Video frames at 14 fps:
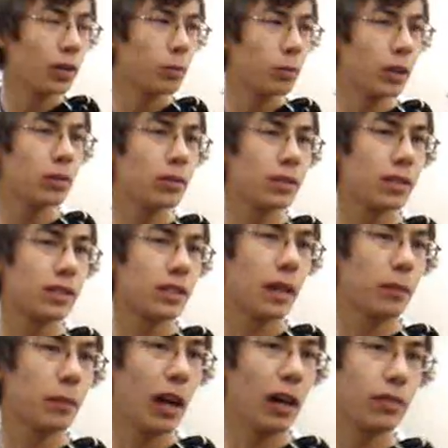you, we use the
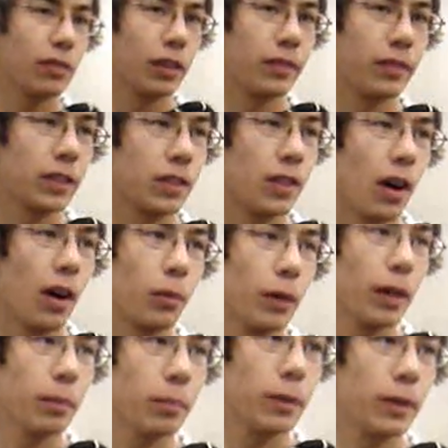same cover if it's not
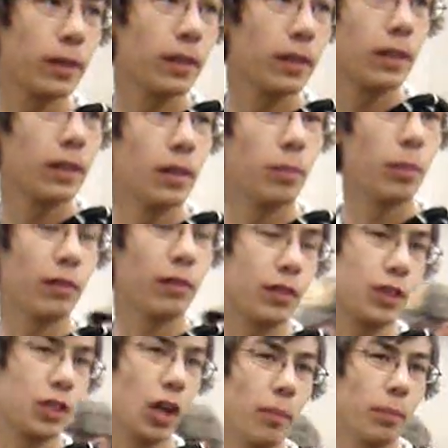ripped. But okay. for
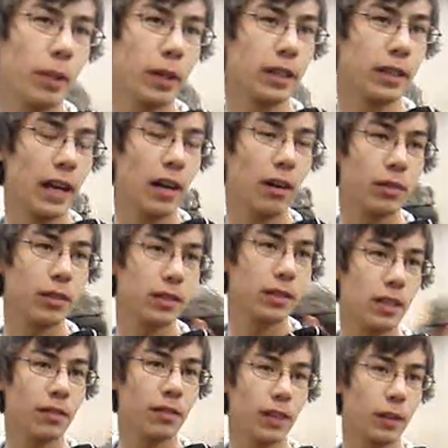chopping it down and
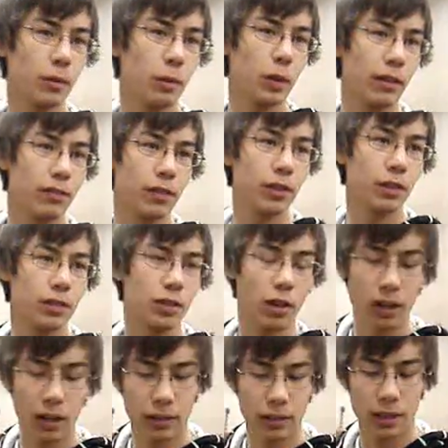stuff, like when I first got
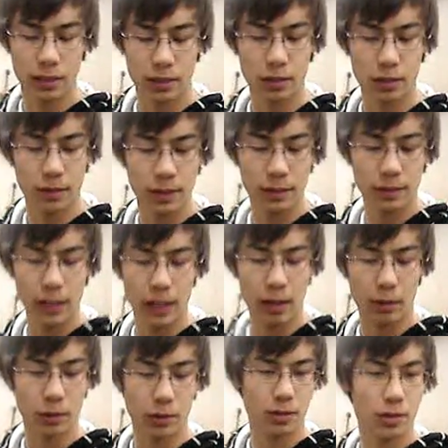onto the 250, I
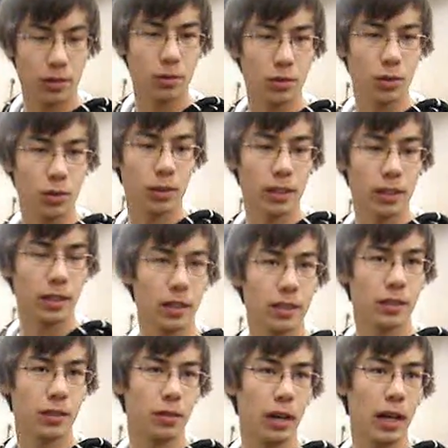was too short to
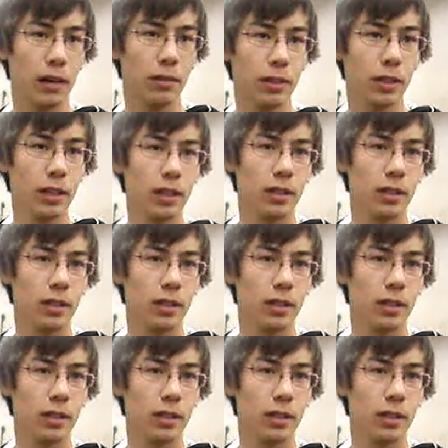touch the ground.